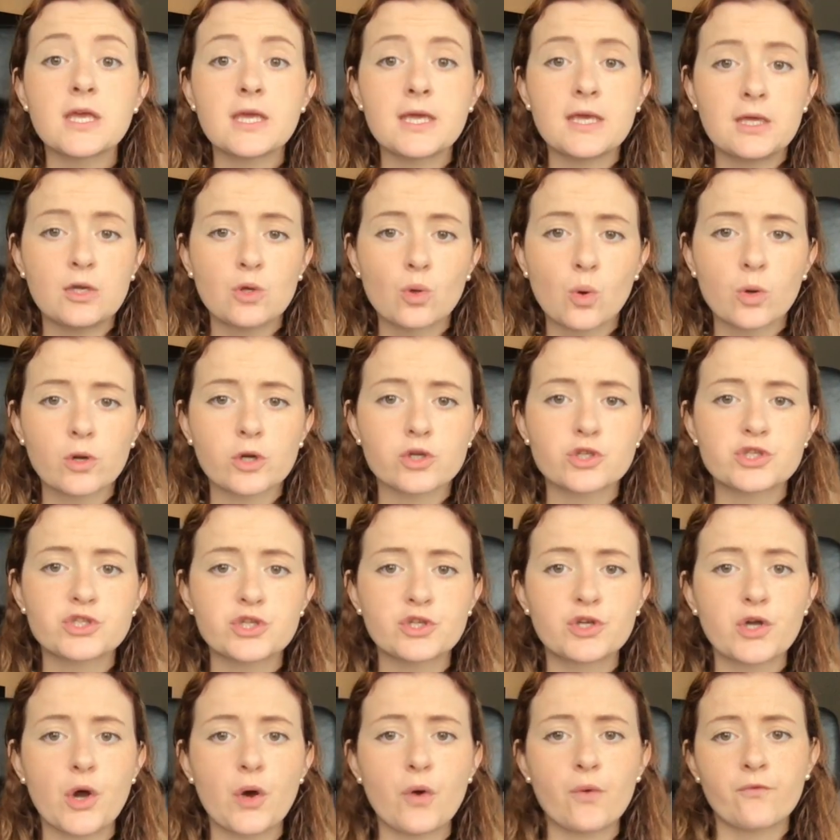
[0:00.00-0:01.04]
in order to
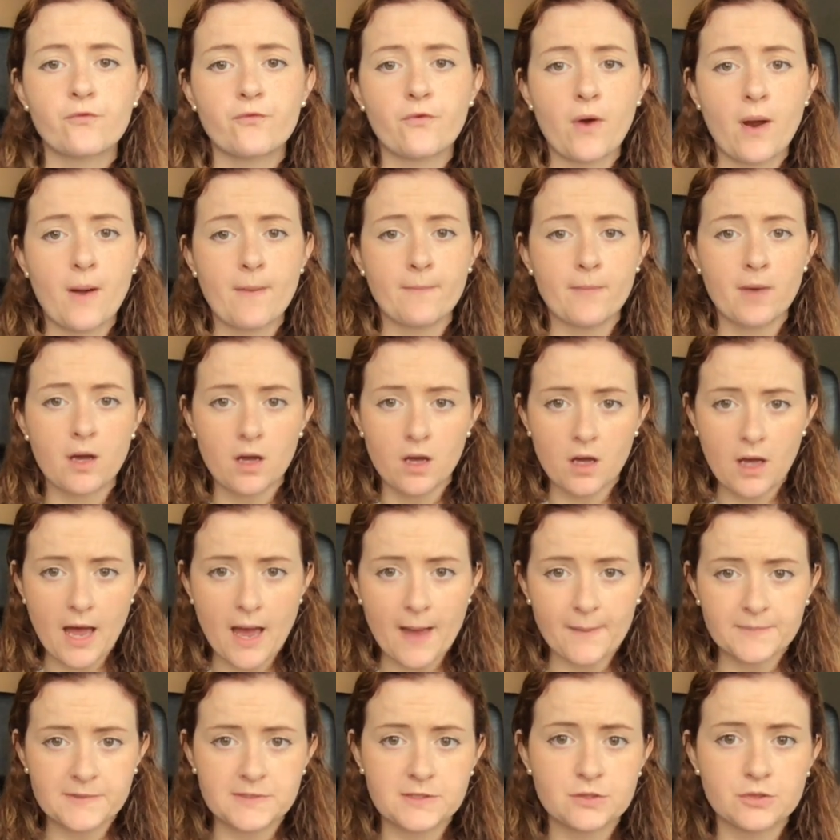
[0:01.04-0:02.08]
go from
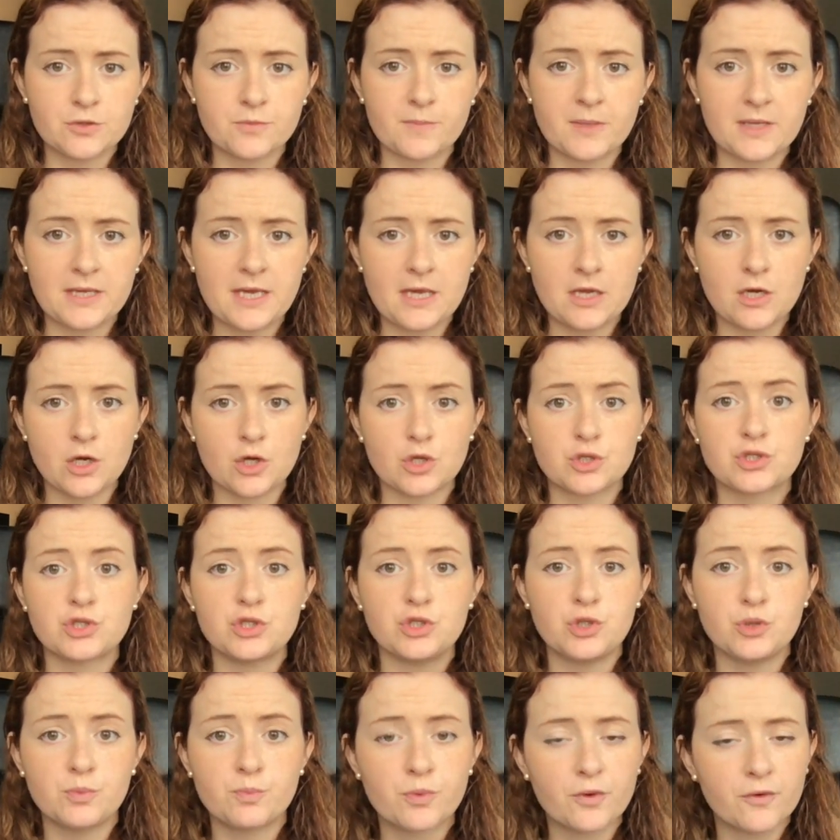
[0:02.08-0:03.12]
absolute beginner
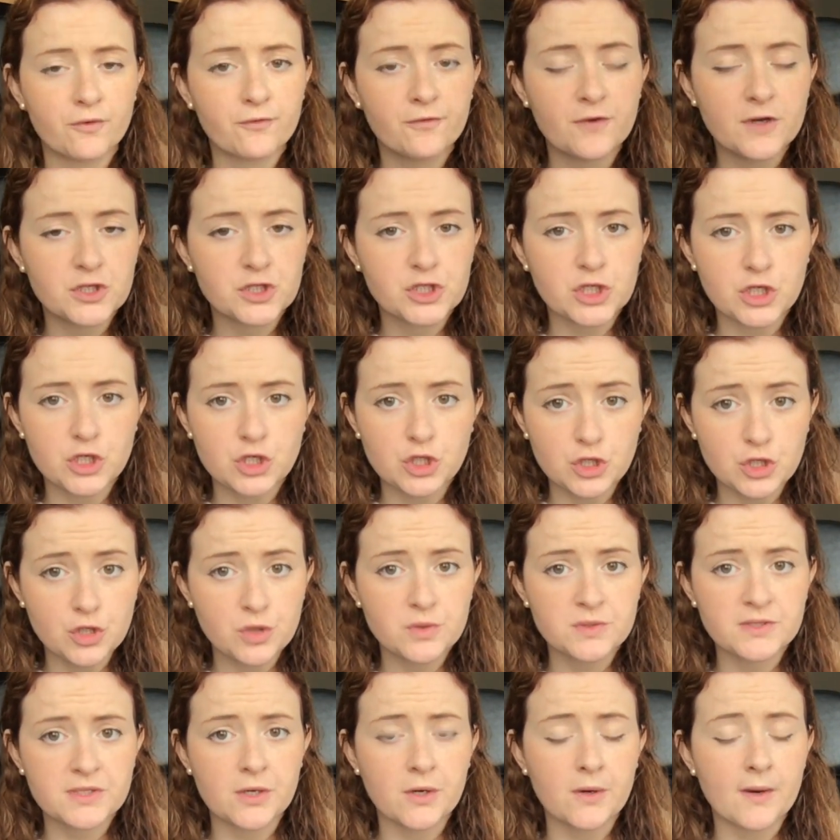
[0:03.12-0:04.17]
to proficient
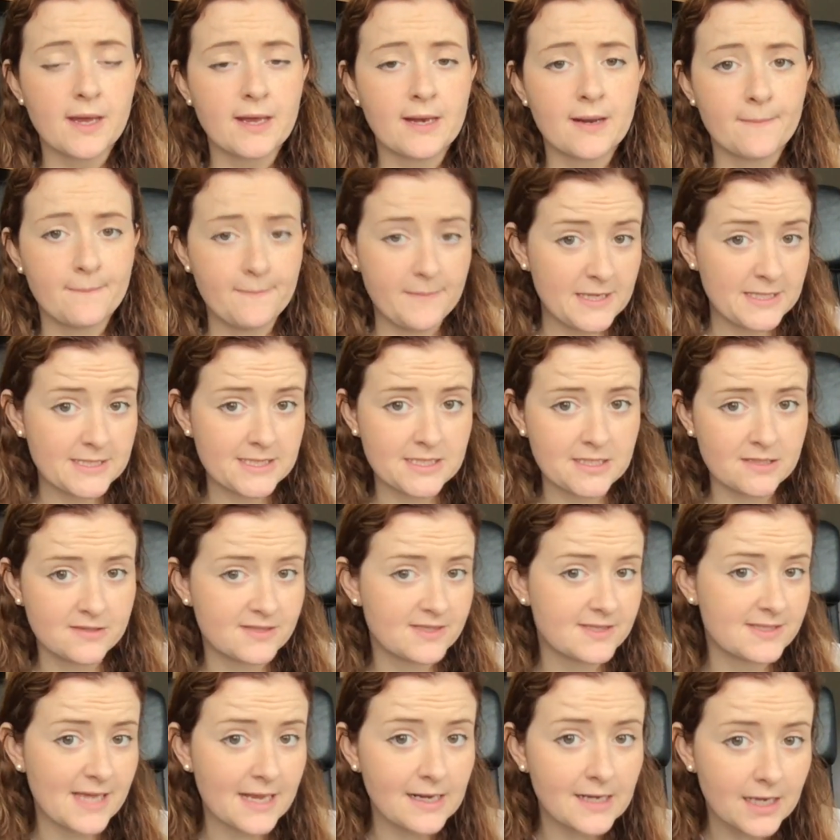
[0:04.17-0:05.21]
user in a business
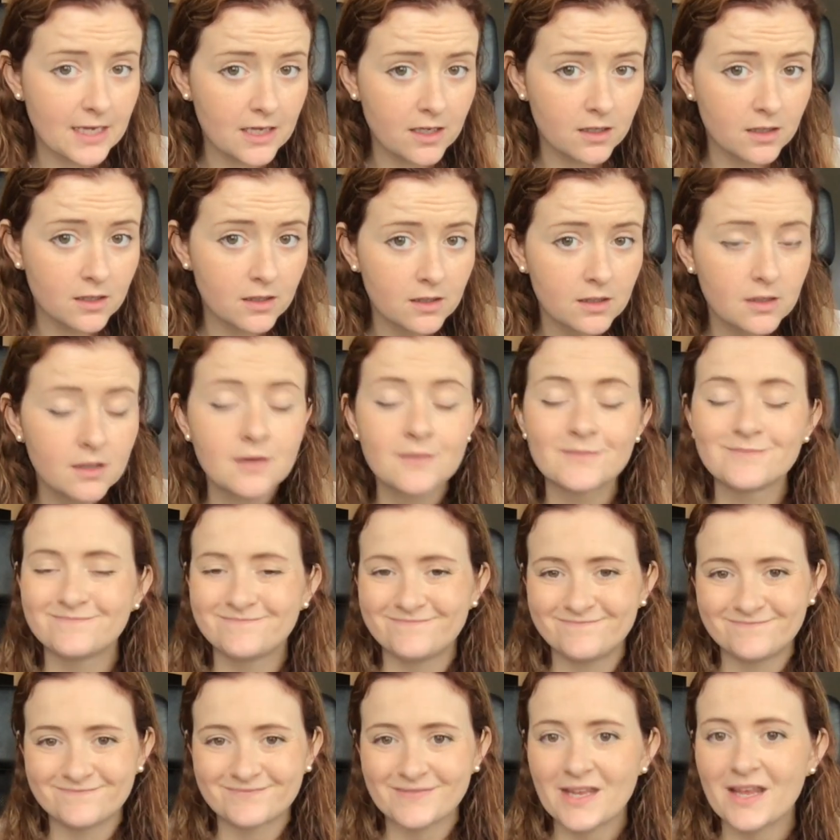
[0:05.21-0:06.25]
setting,
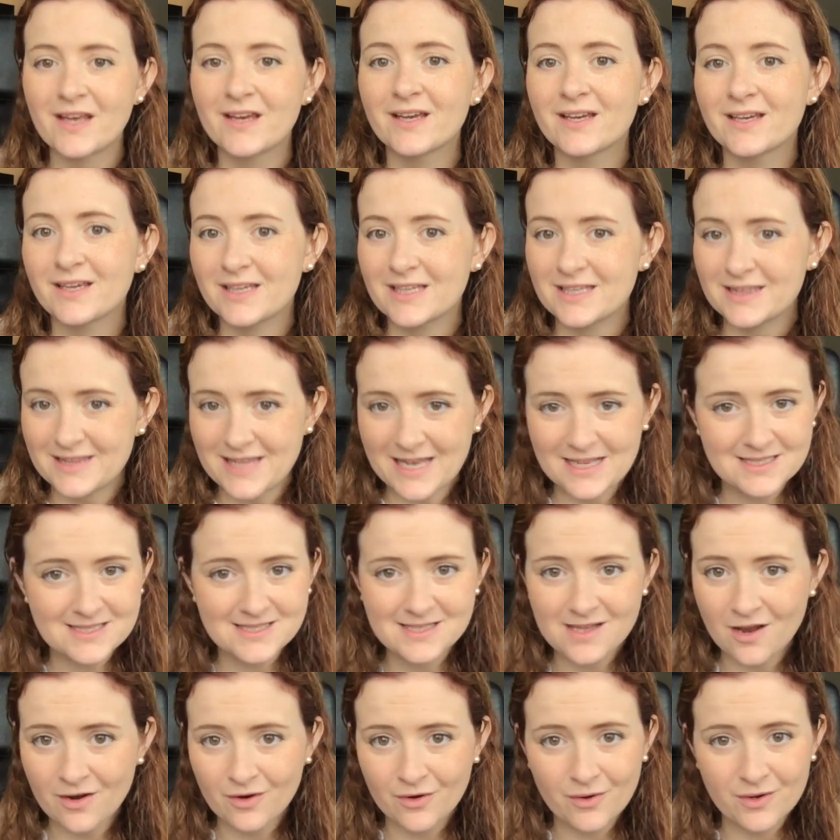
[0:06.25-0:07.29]
that's
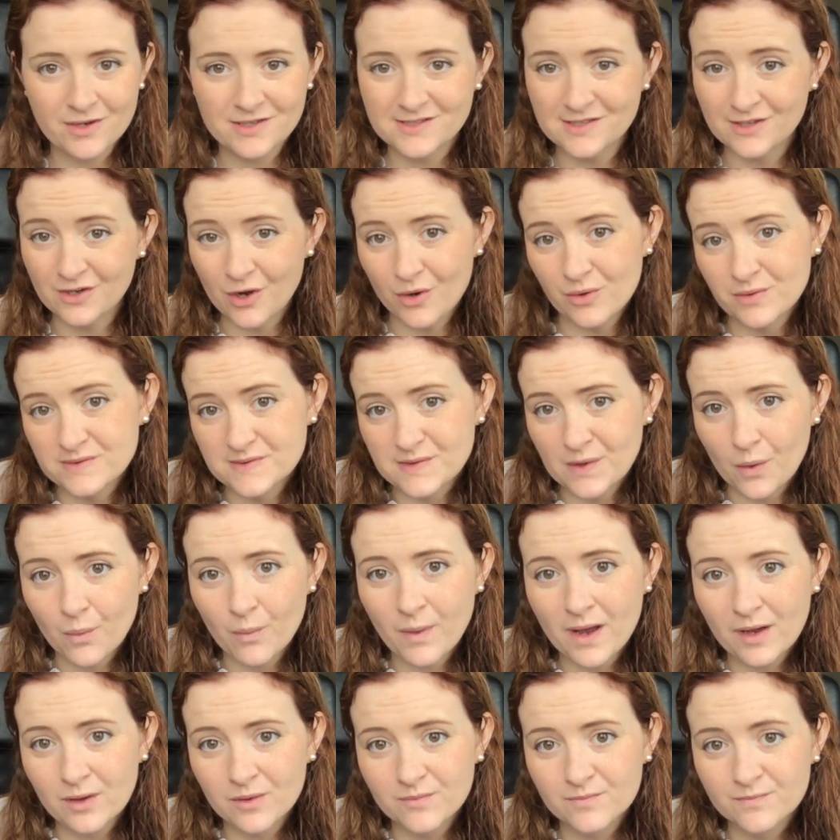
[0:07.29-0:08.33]
not going to go so
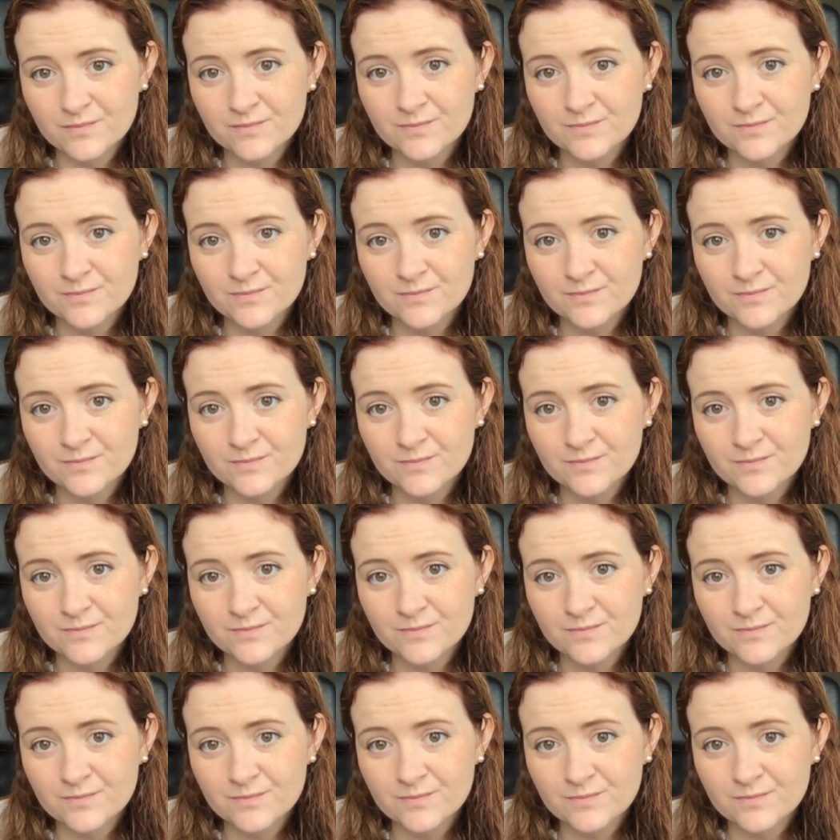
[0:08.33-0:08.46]
well.